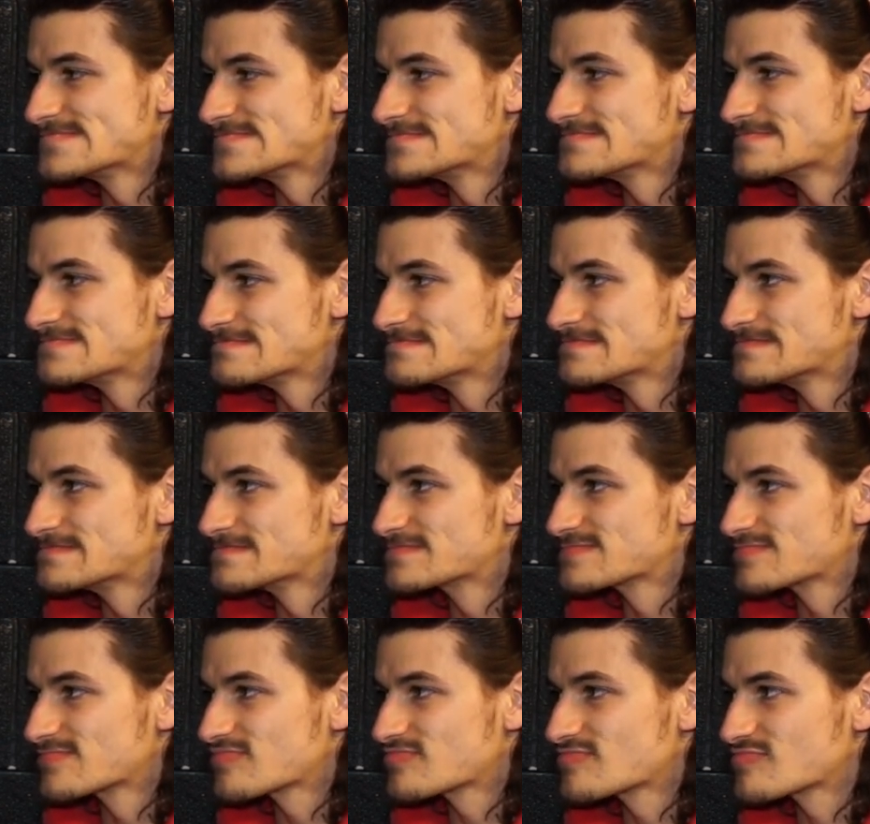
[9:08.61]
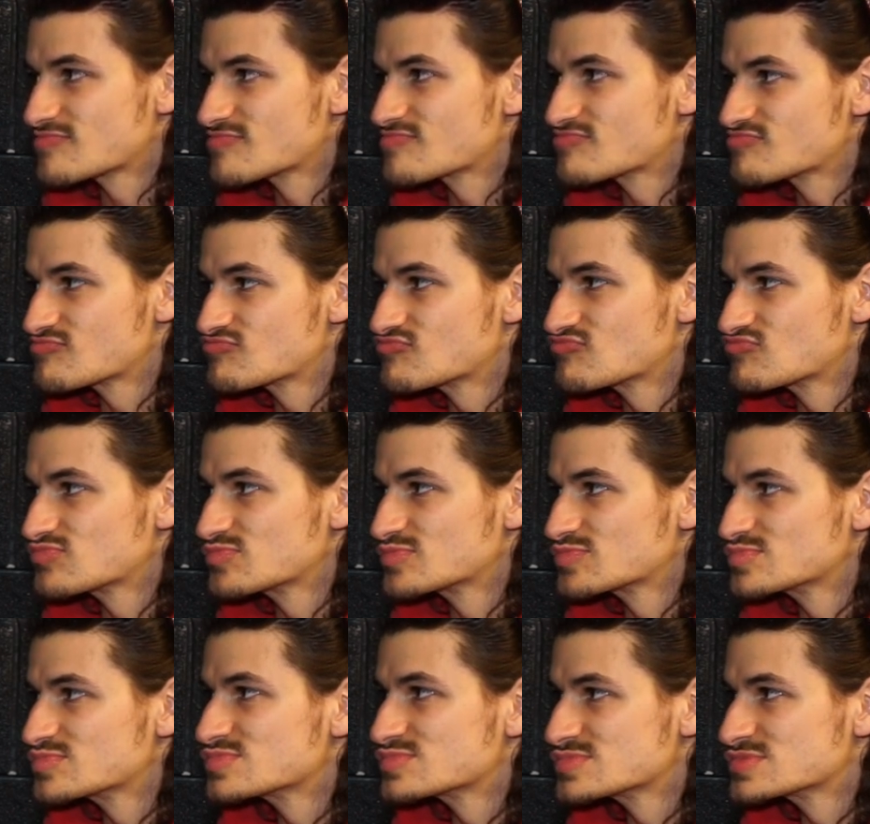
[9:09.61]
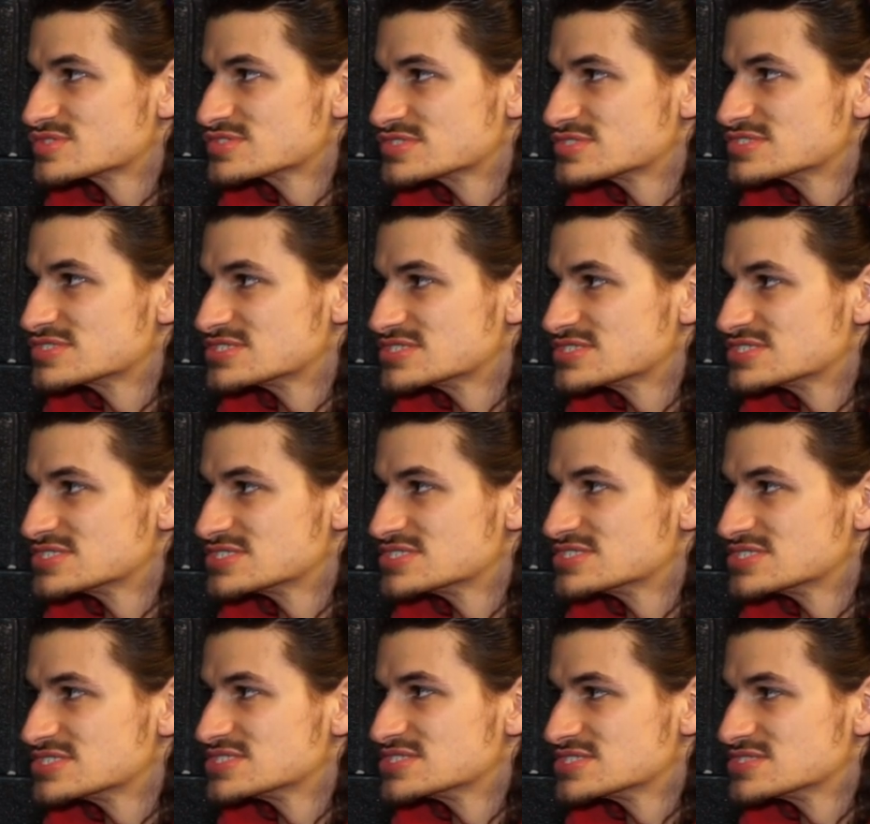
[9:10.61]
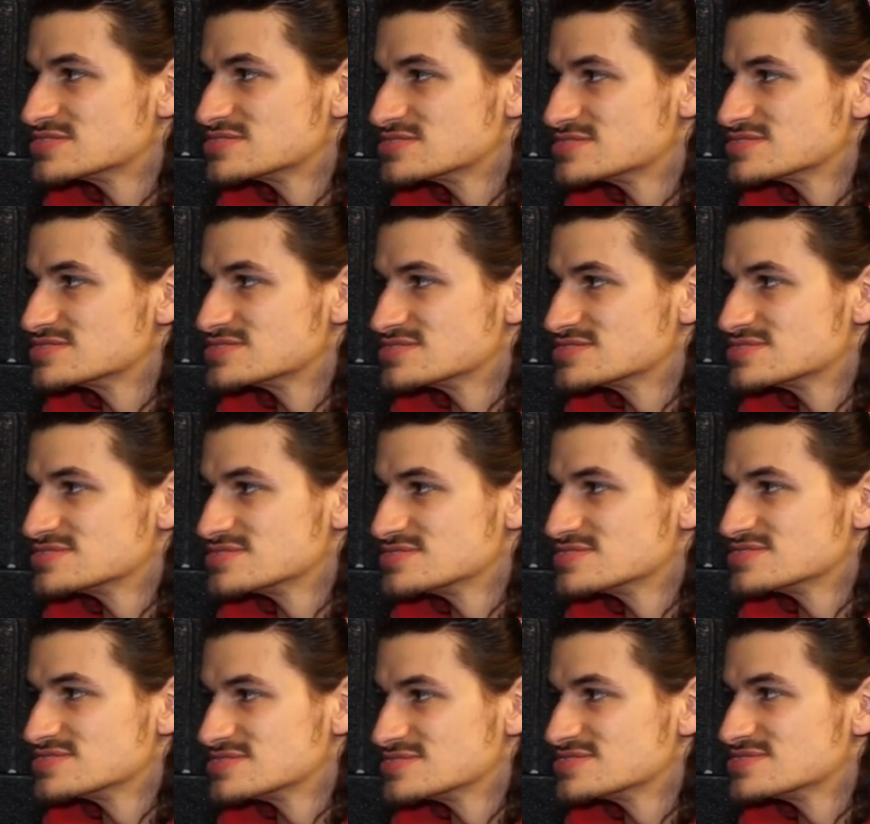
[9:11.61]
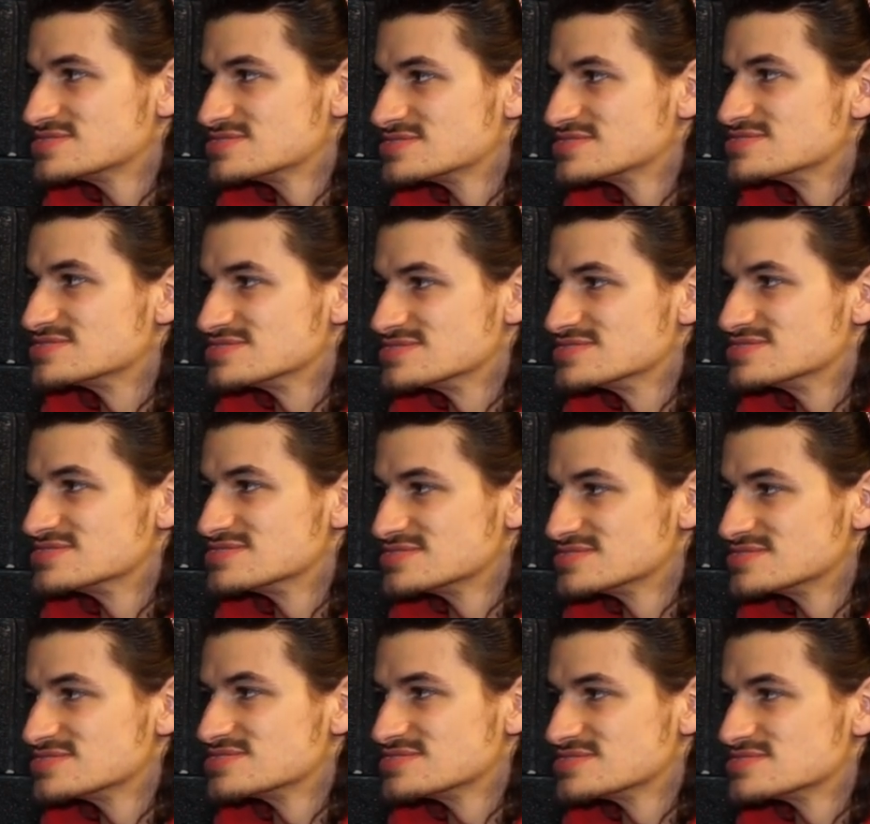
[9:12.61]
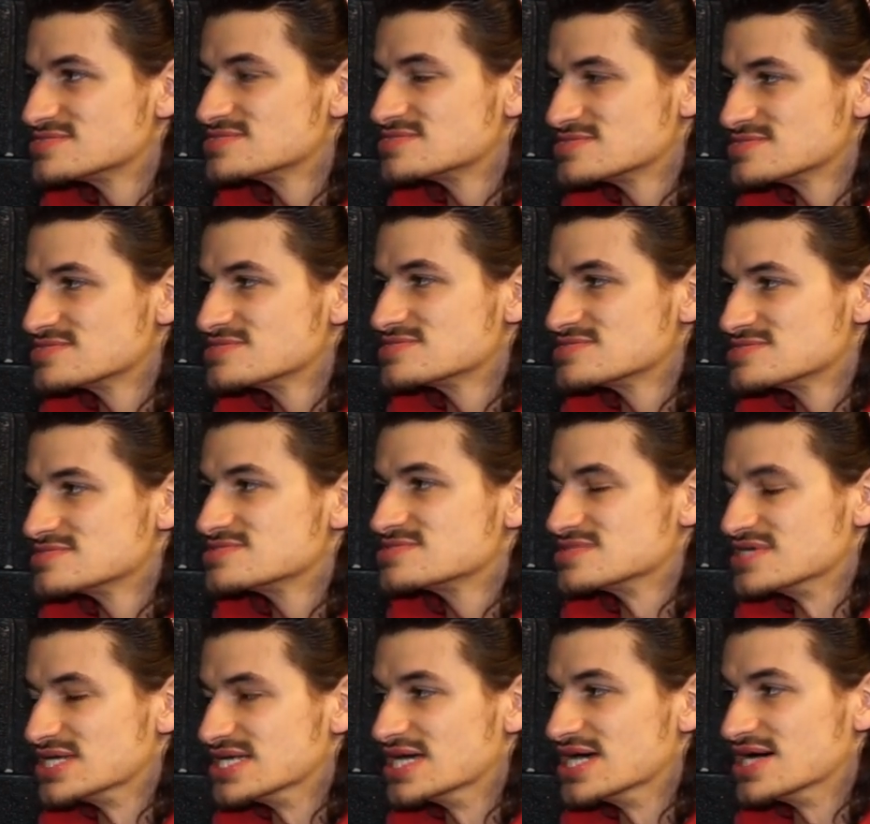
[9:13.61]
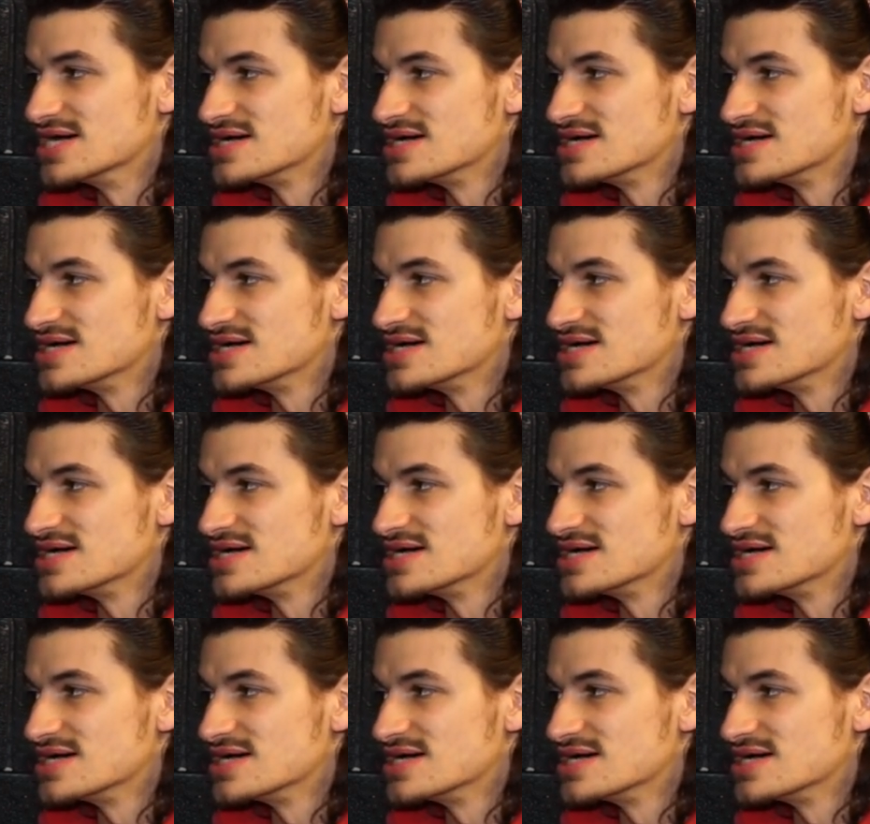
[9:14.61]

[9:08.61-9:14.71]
(not speaking)